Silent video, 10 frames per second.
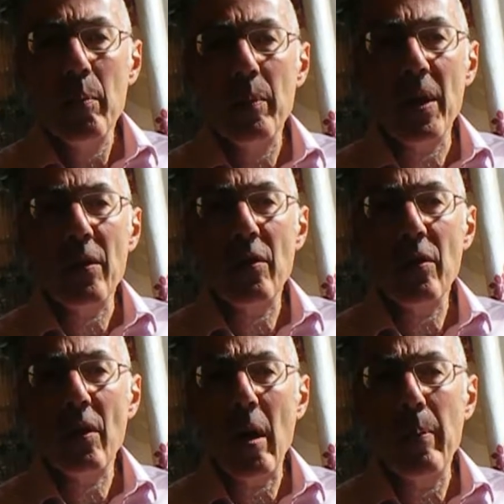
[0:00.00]
But
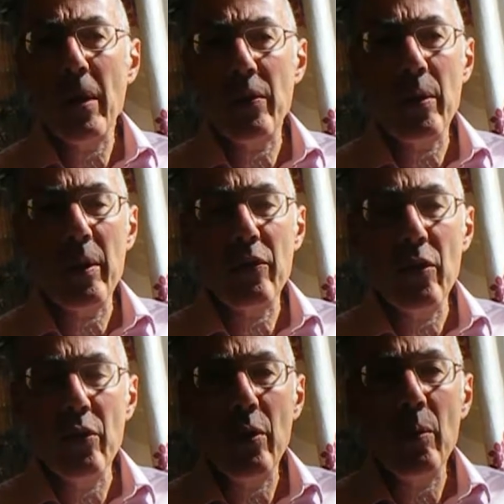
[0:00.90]
amongst the
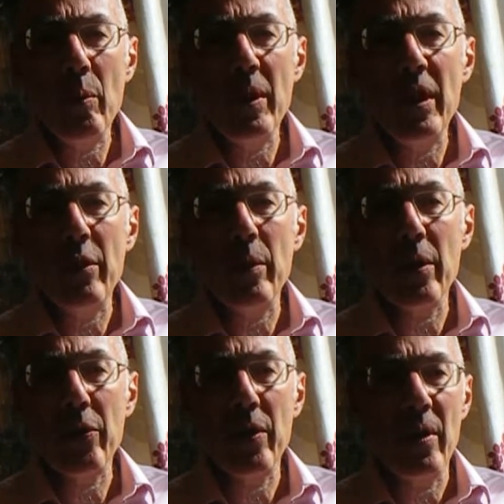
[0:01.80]
questions you would need to
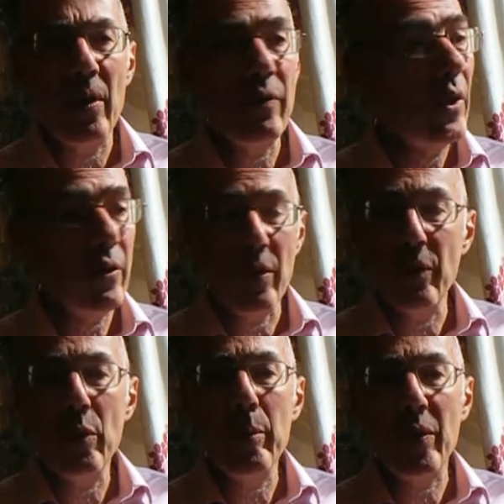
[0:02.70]
ask are, first and
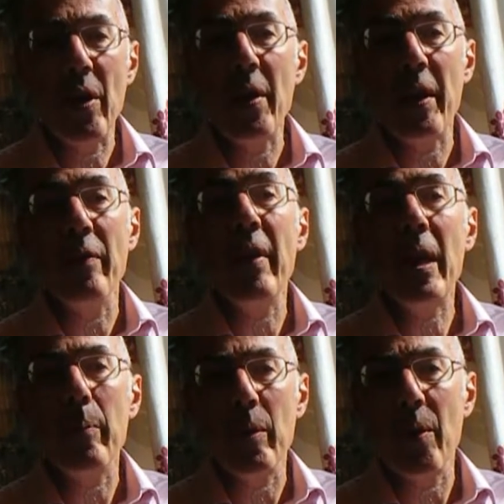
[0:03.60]
foremost, are they
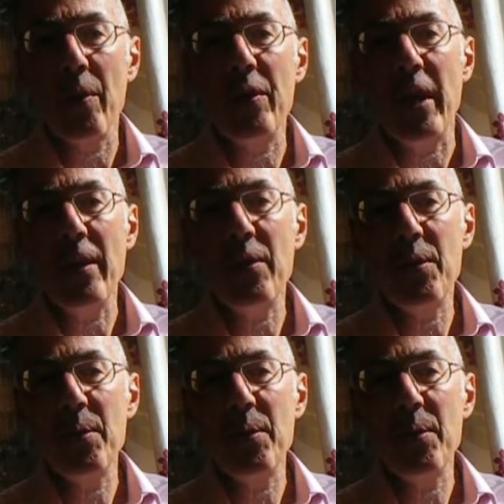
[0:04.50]
available on the date?